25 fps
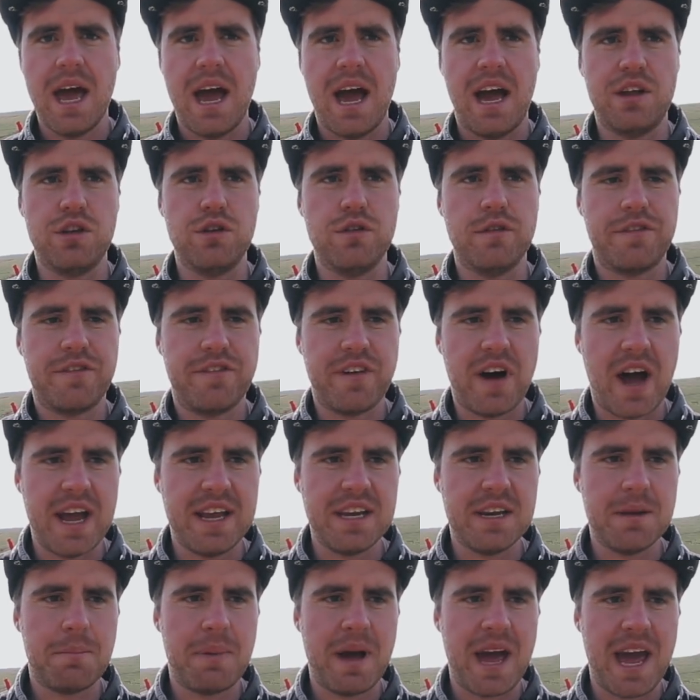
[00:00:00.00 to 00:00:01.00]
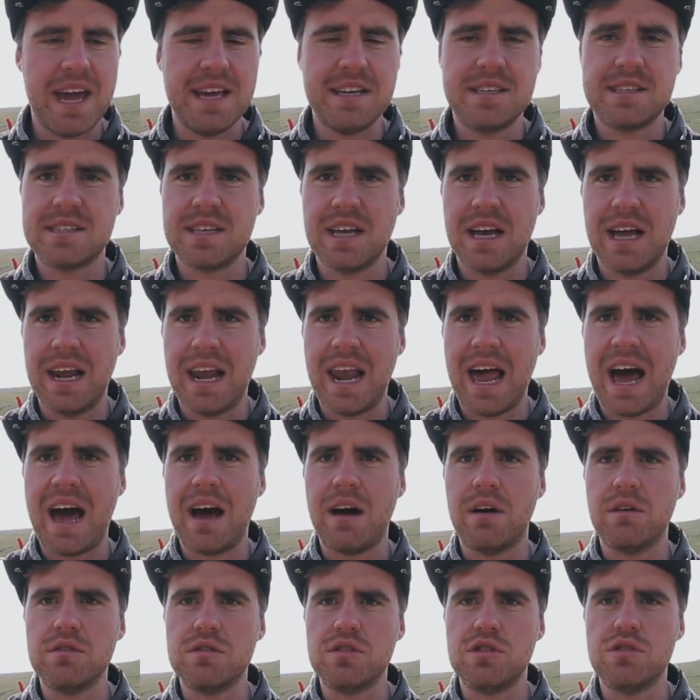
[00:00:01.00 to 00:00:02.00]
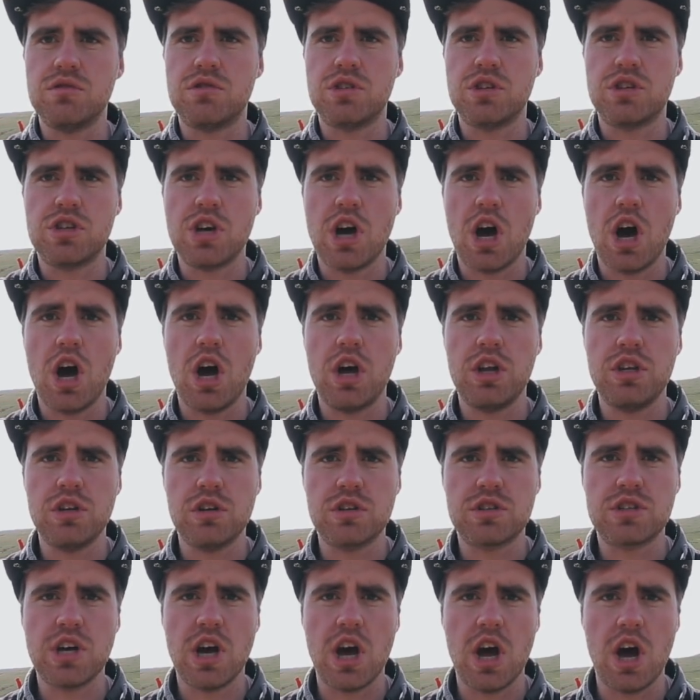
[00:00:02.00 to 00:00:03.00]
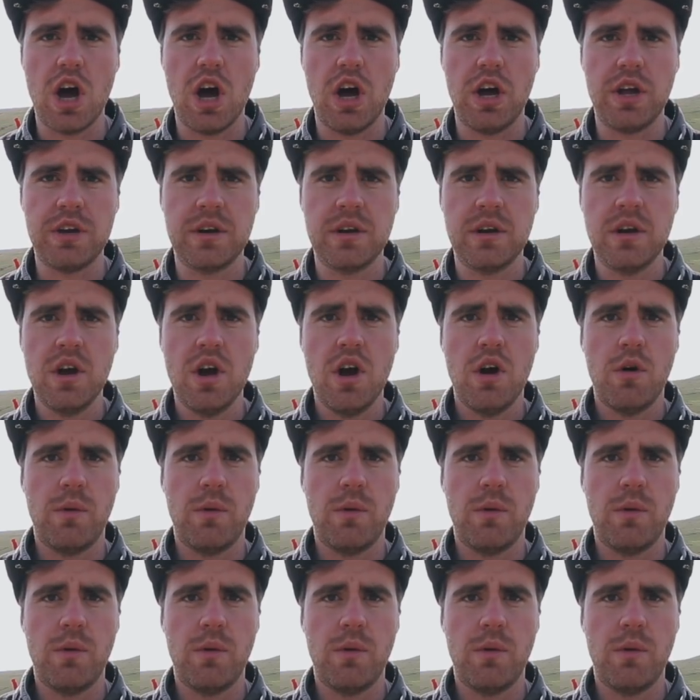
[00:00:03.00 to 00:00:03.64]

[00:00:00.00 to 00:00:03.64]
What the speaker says: and you find a pace that allows you to turn your turn